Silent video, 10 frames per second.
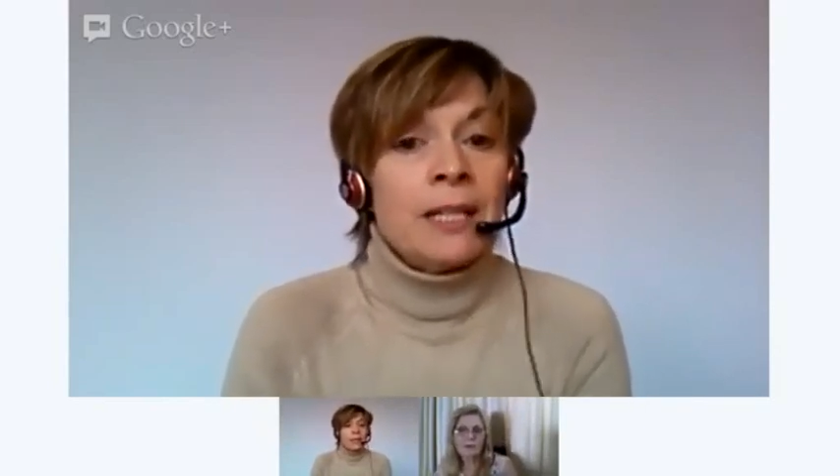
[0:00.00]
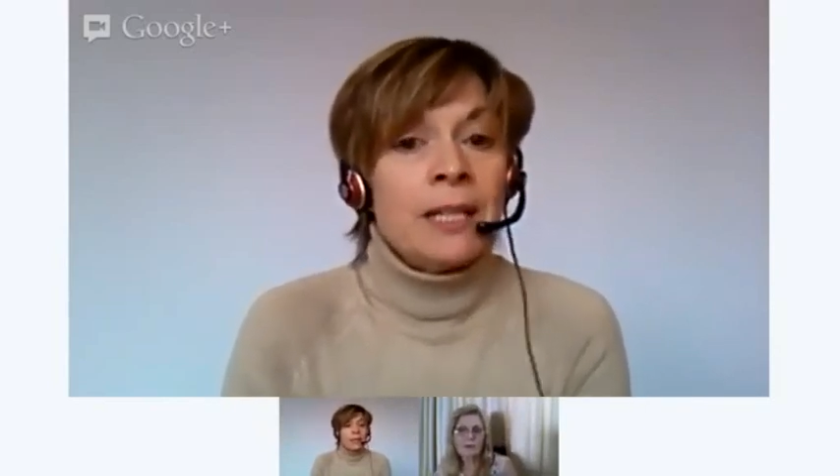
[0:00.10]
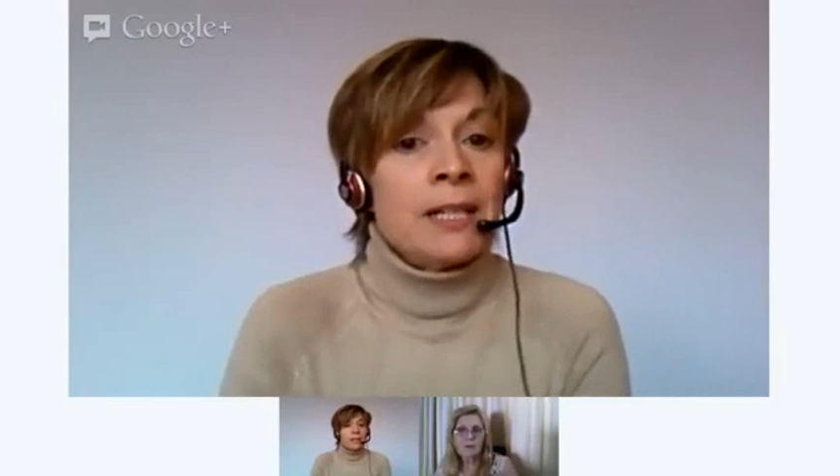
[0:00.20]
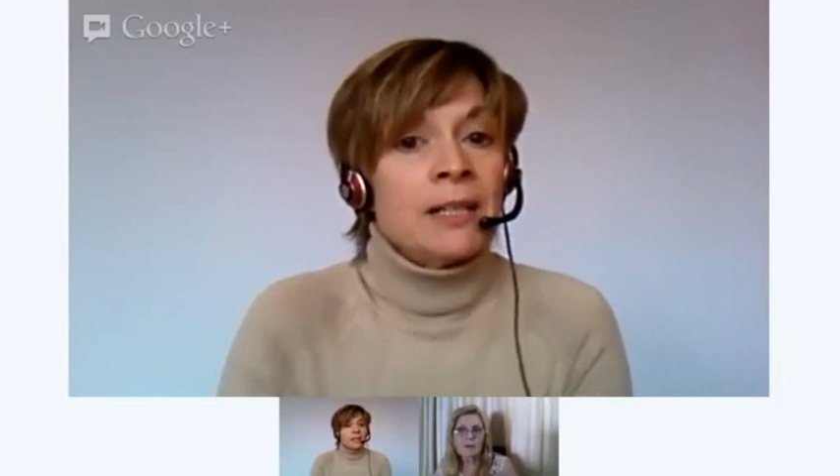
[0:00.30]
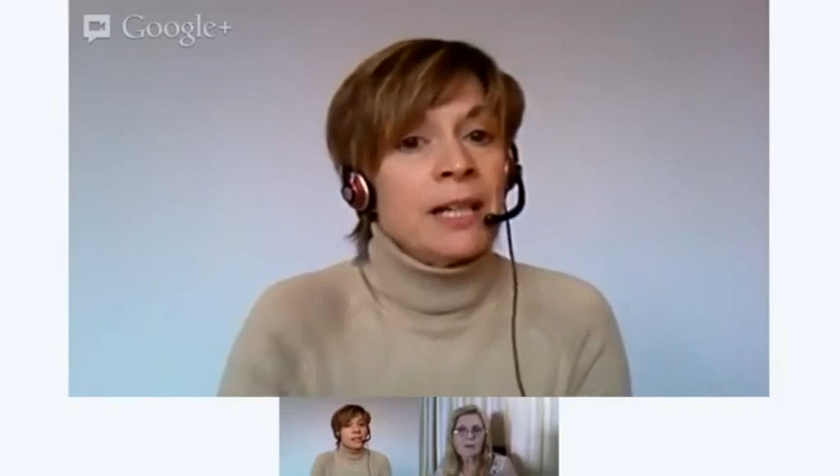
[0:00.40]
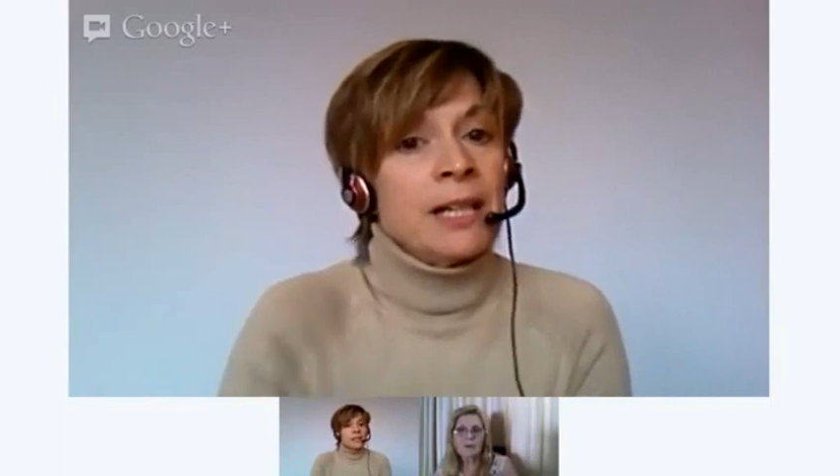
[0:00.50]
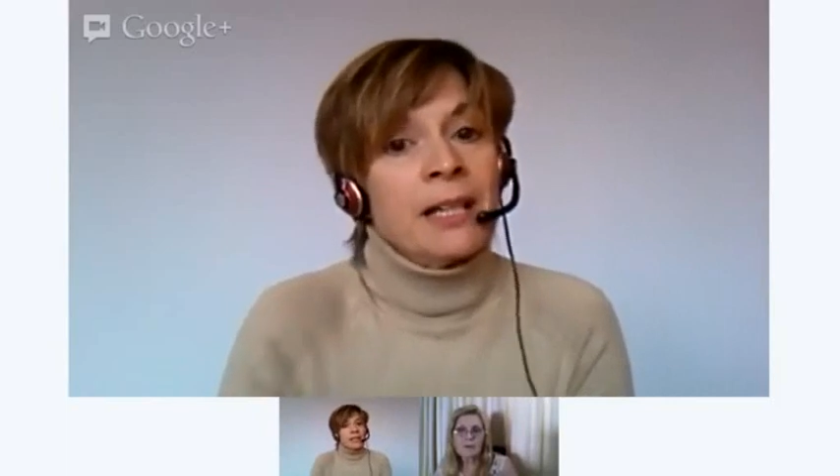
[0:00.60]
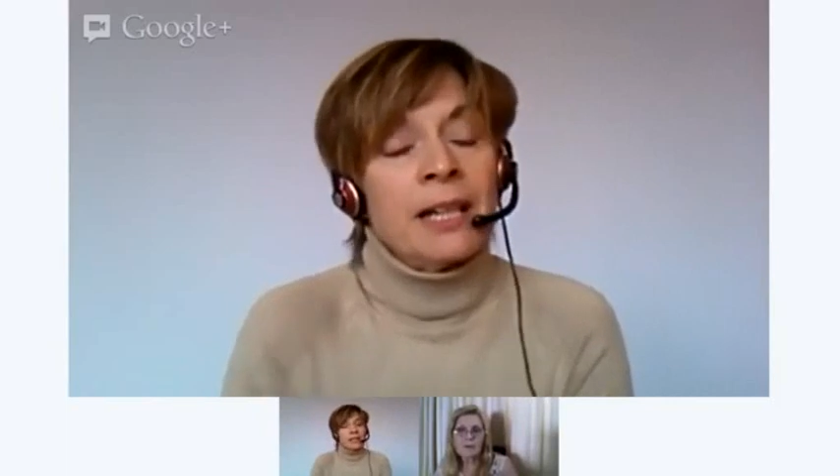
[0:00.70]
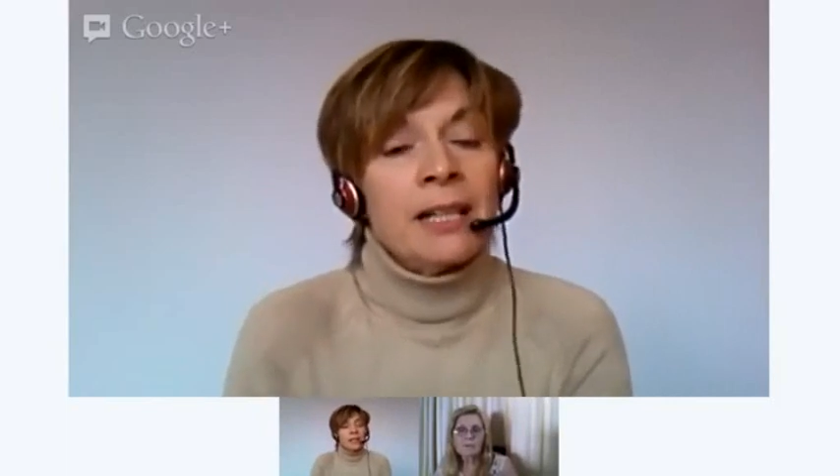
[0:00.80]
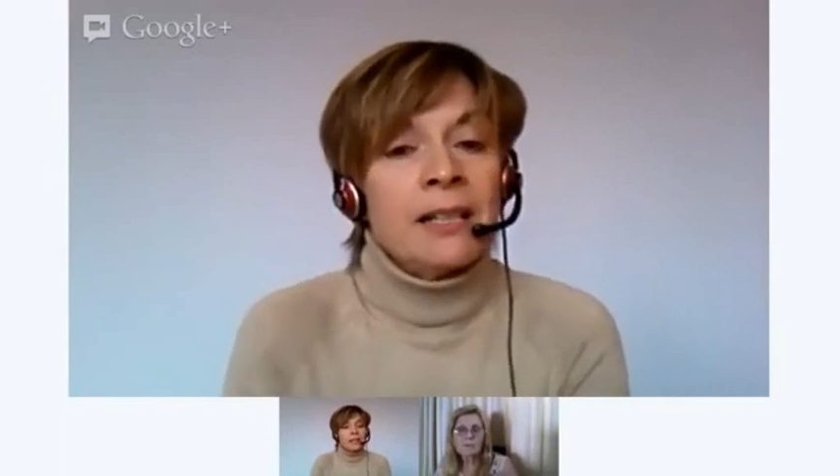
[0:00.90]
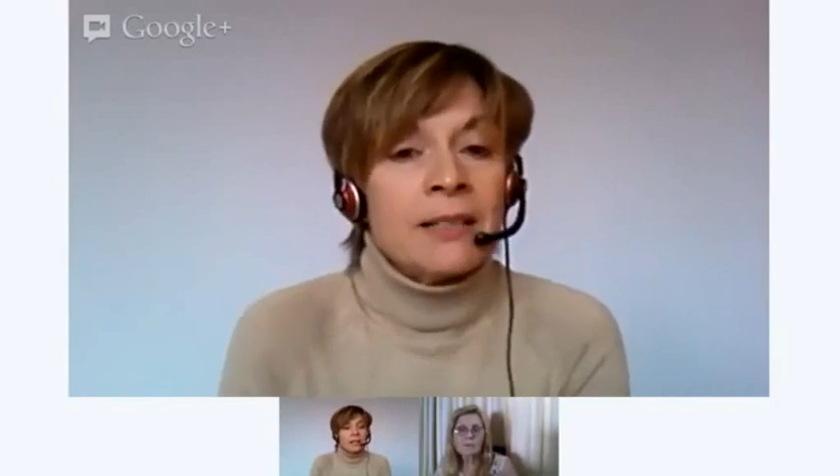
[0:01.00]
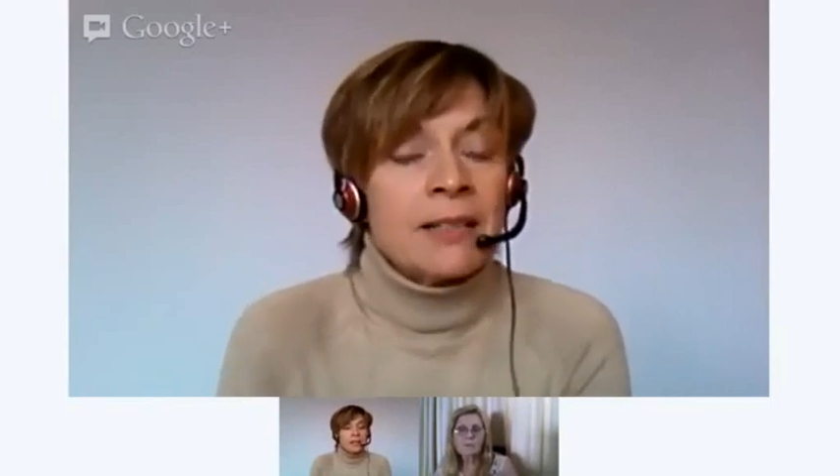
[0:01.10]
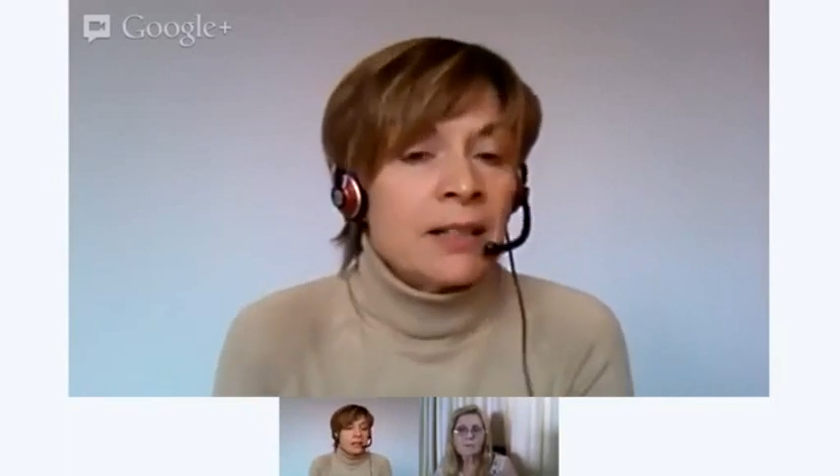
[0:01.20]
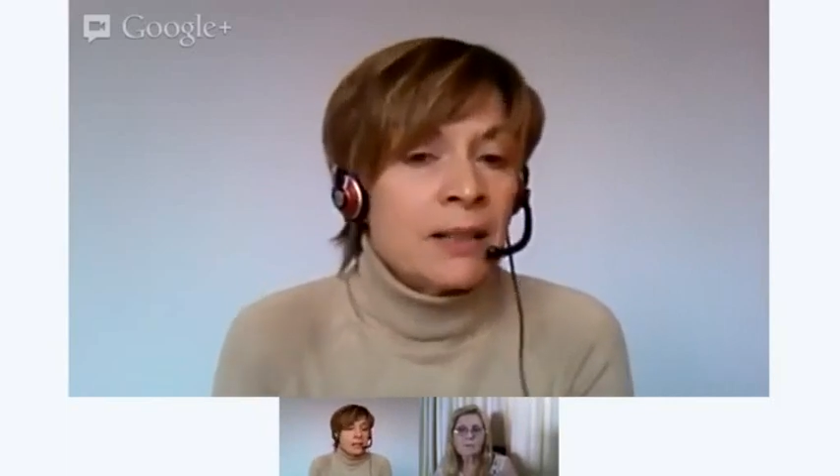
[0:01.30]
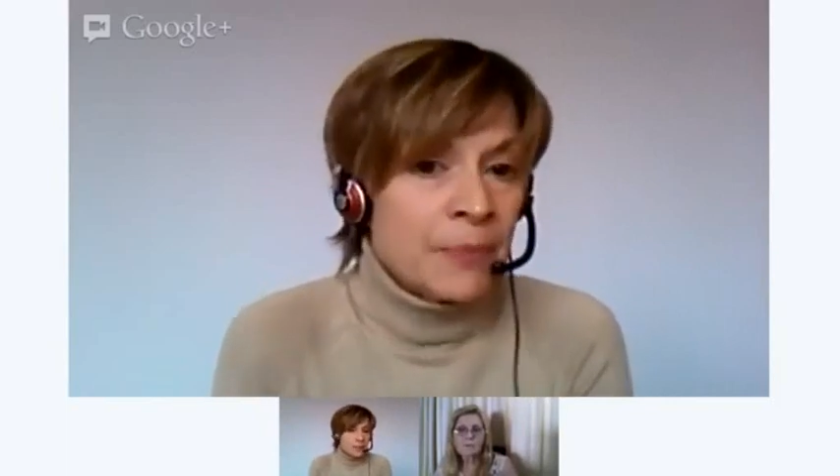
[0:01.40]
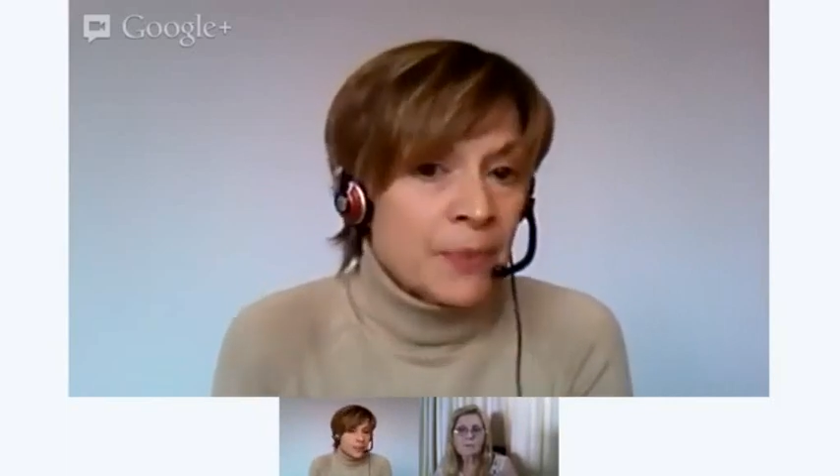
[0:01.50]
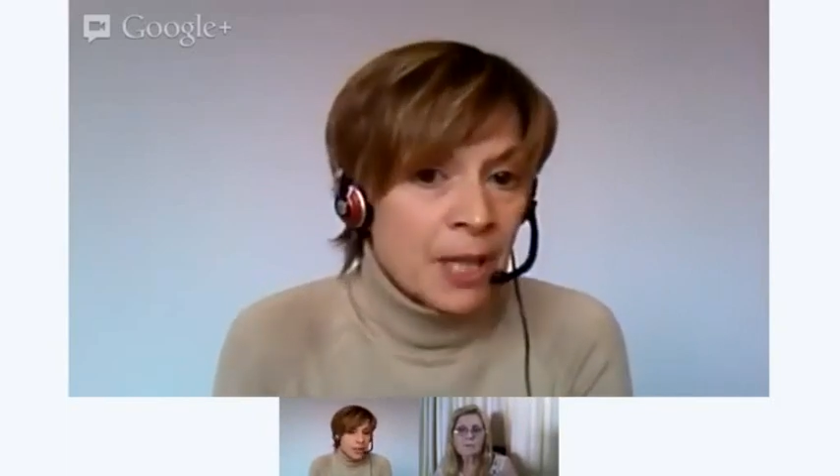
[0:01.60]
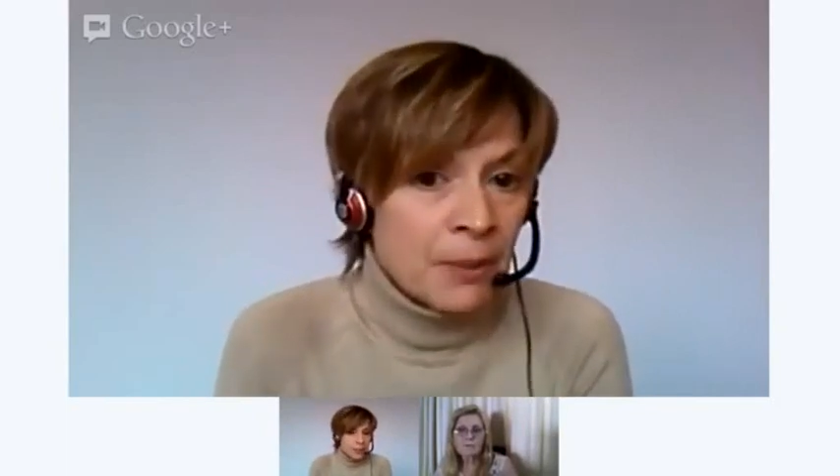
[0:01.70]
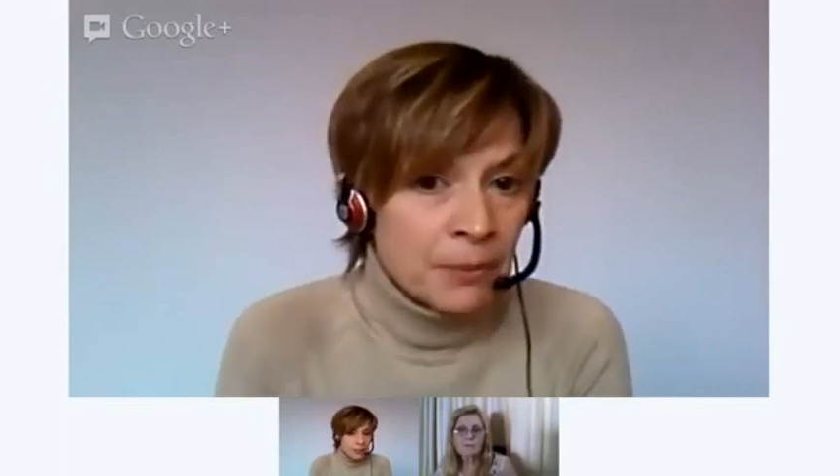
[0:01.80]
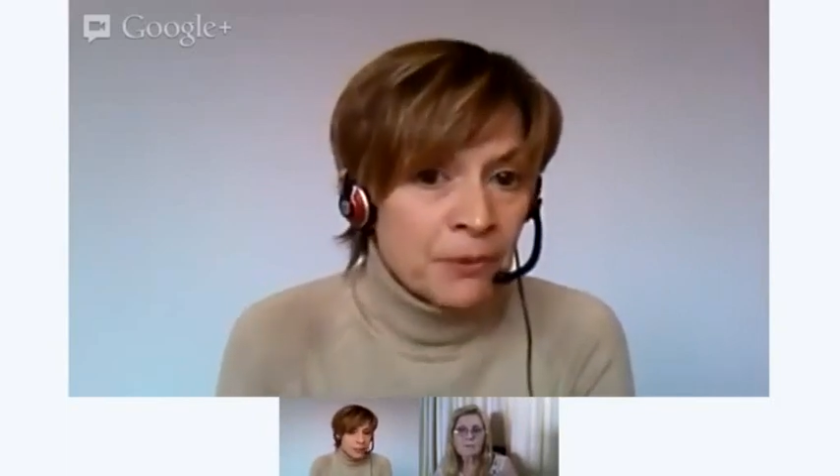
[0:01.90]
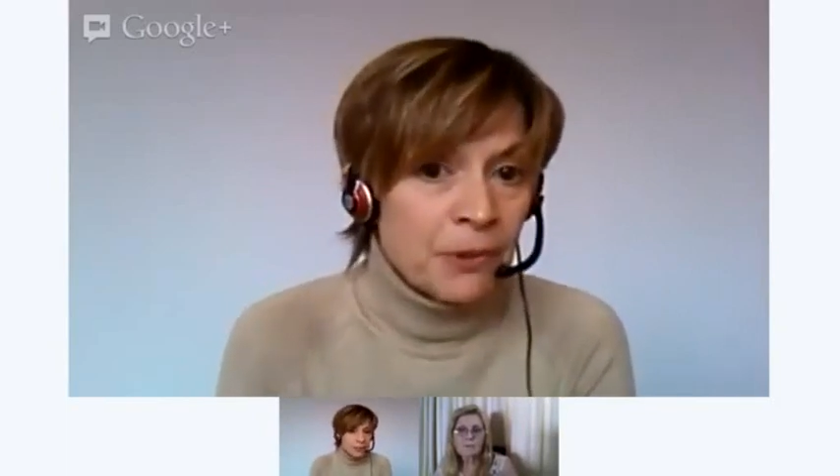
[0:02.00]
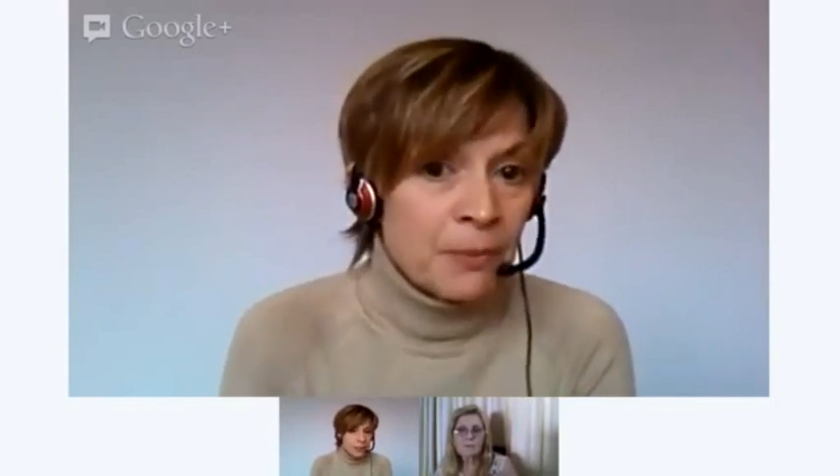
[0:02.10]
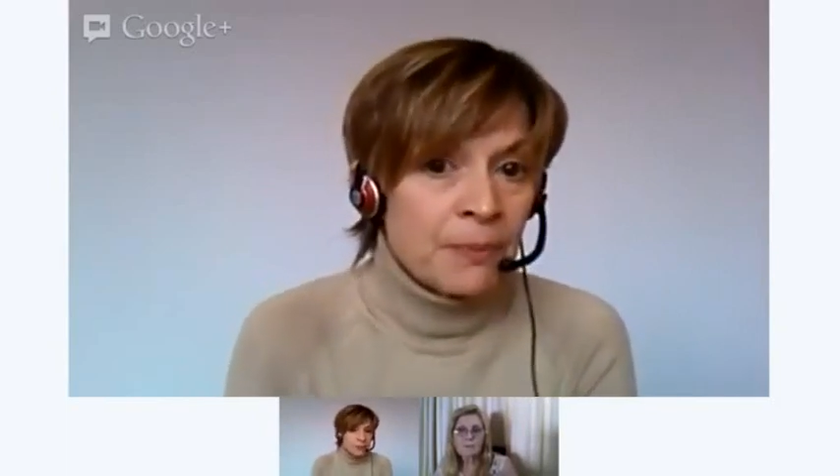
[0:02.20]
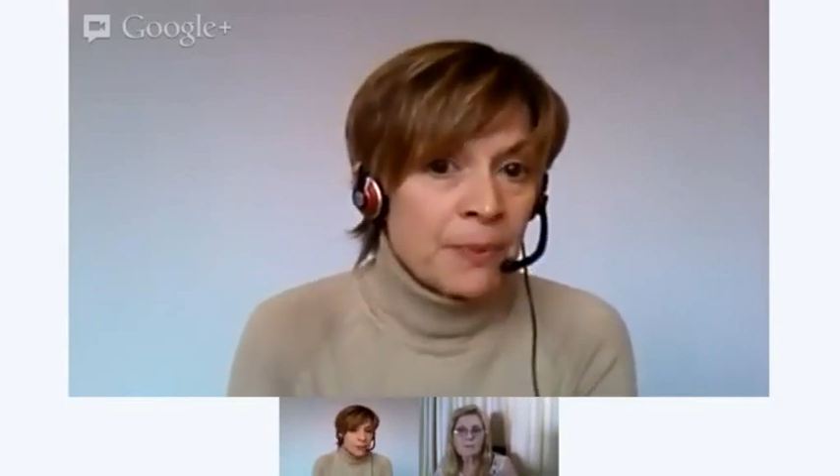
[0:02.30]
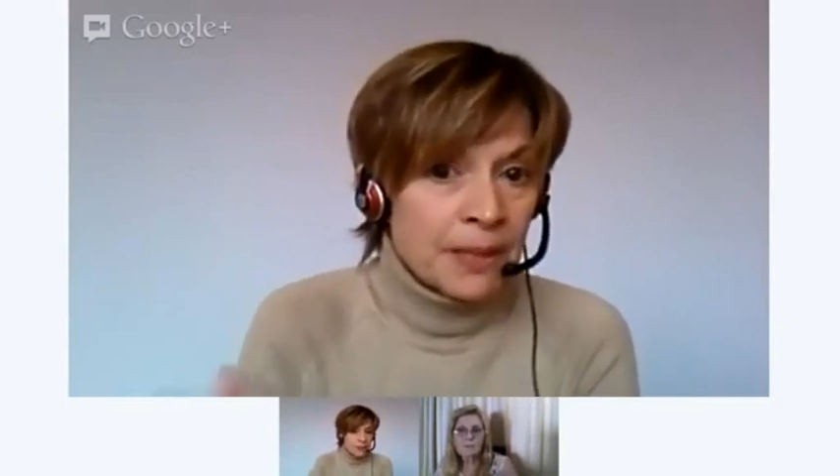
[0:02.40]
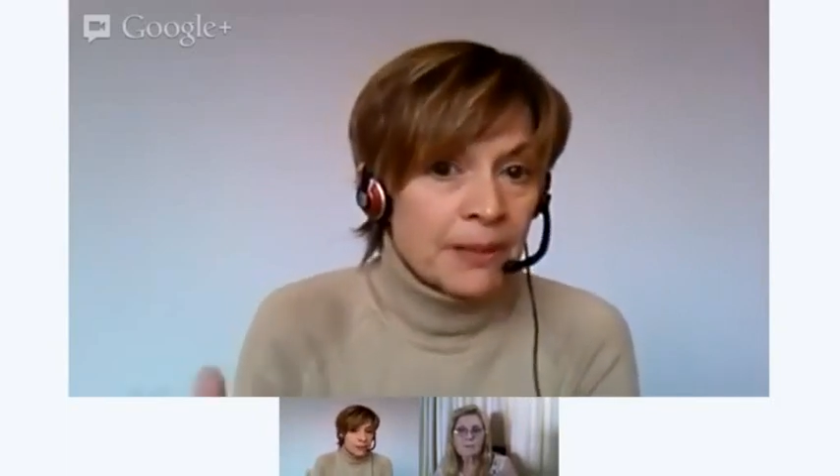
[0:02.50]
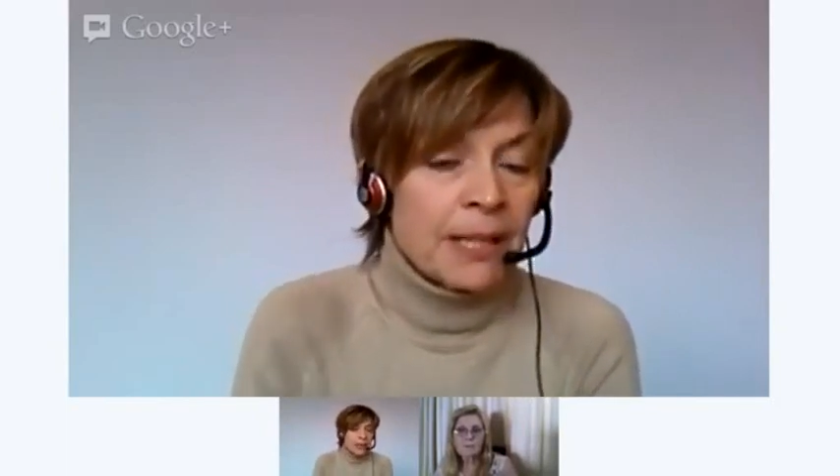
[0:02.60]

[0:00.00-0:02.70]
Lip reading: did and come from,